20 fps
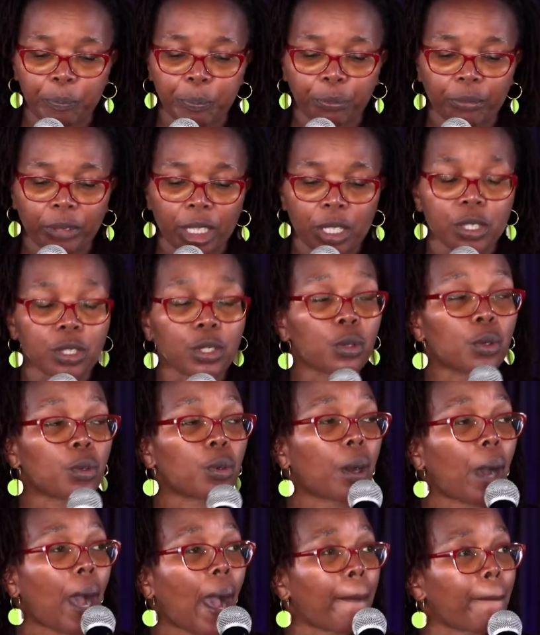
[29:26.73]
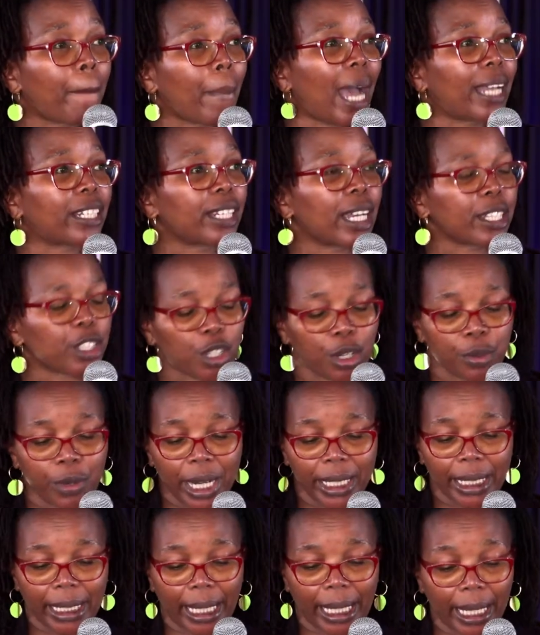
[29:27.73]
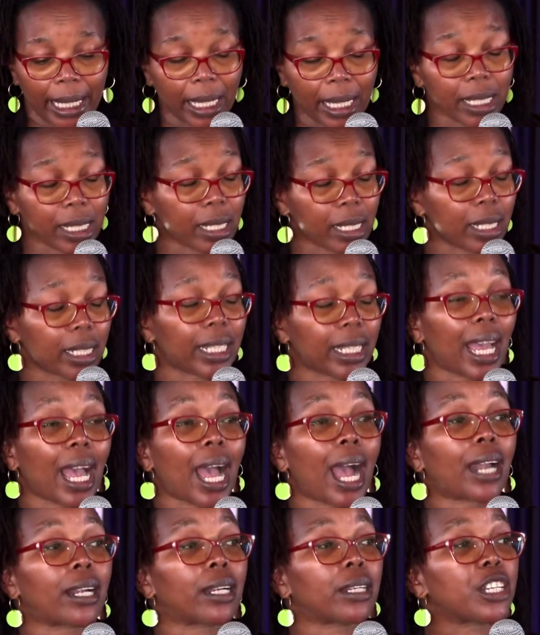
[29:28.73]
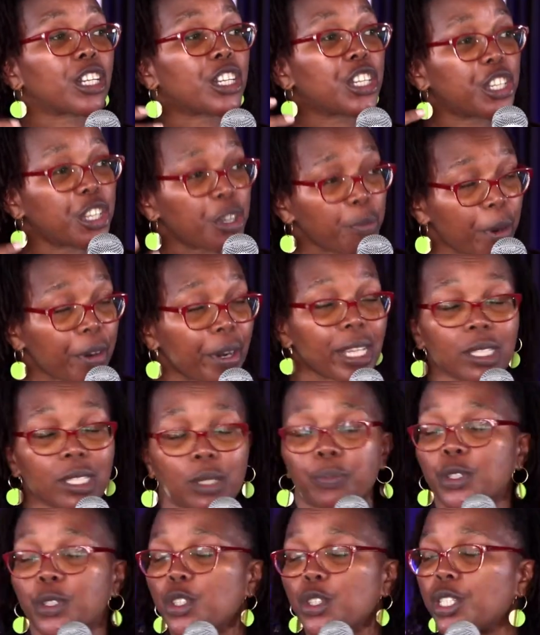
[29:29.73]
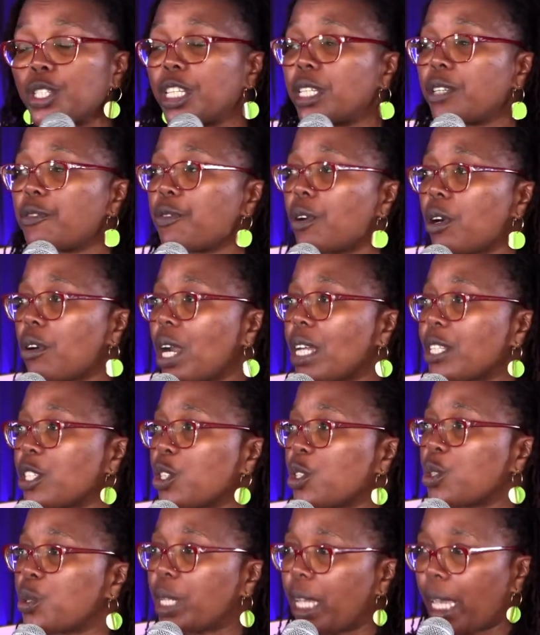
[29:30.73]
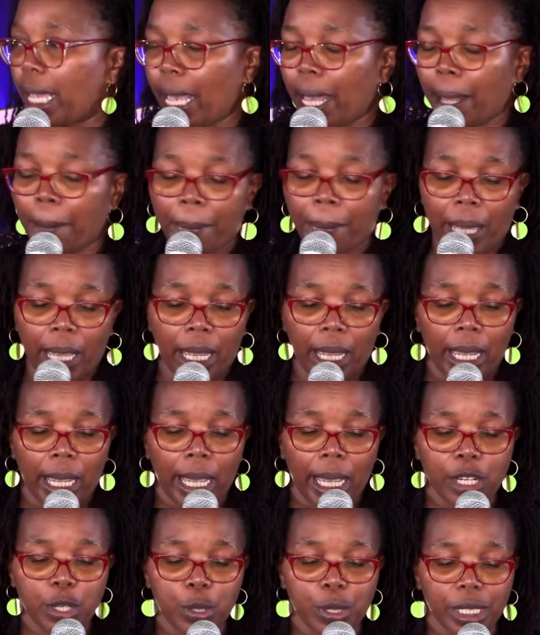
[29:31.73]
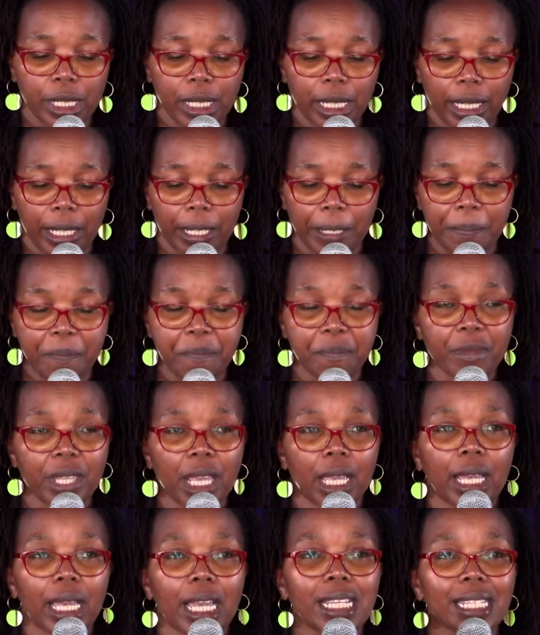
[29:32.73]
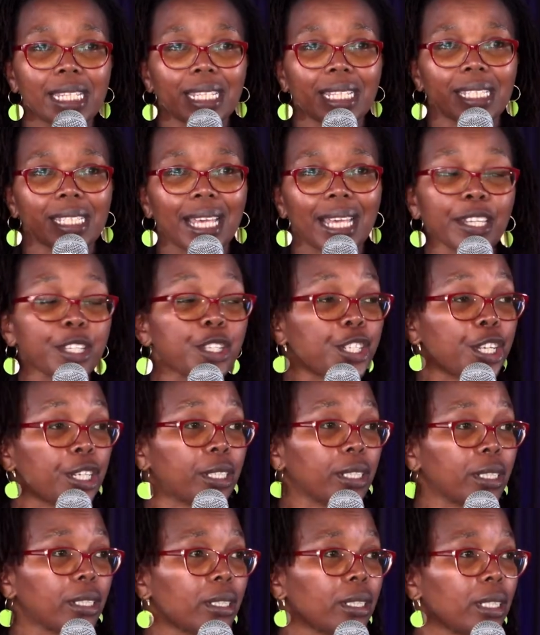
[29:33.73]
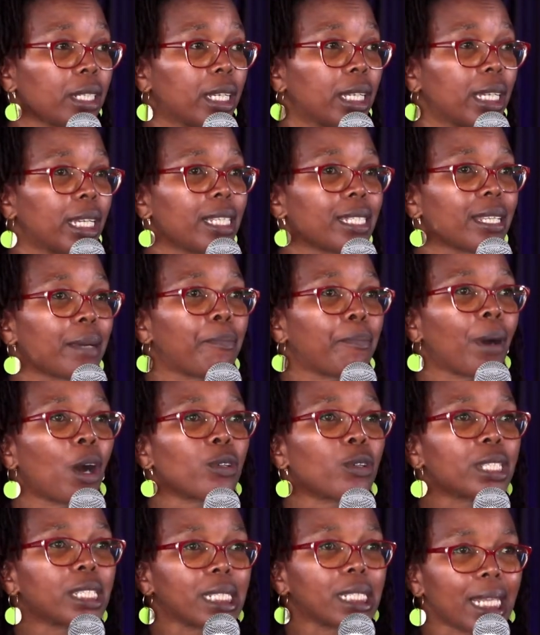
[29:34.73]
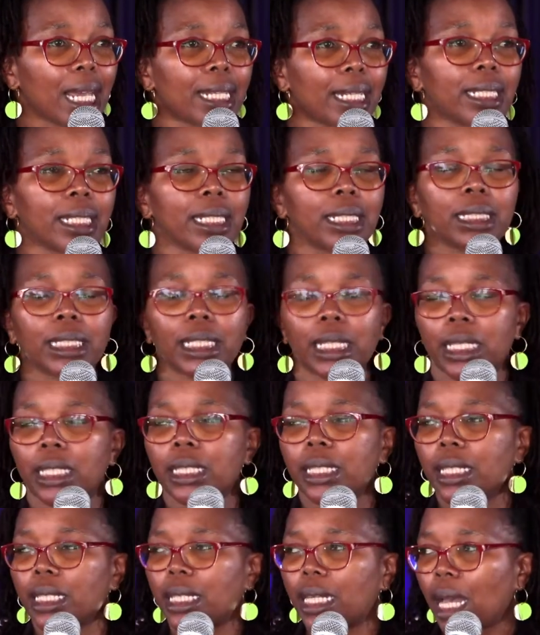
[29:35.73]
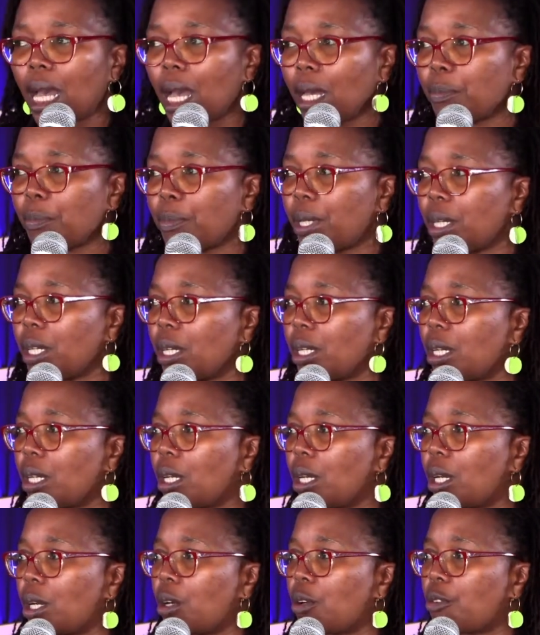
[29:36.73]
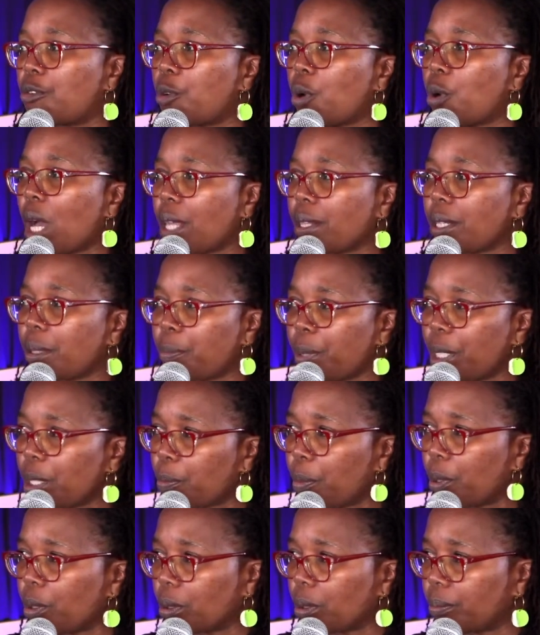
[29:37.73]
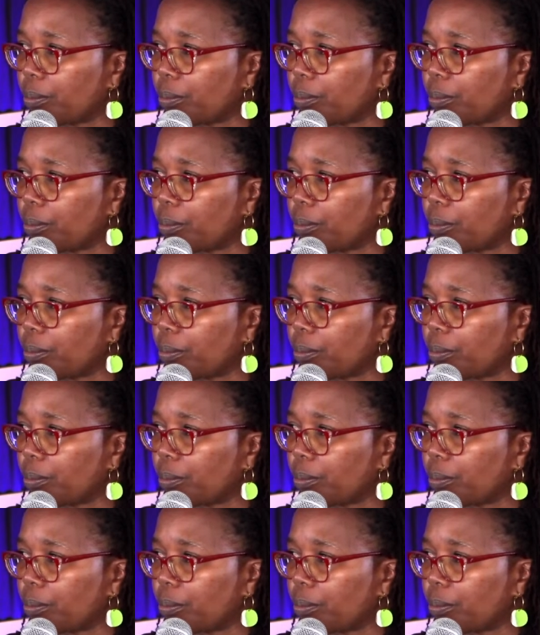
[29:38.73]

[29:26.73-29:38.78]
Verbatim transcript: so um, a natural cares, there are numerous opportunity for us to care. And you see, intercession is about standing in the gap for other people.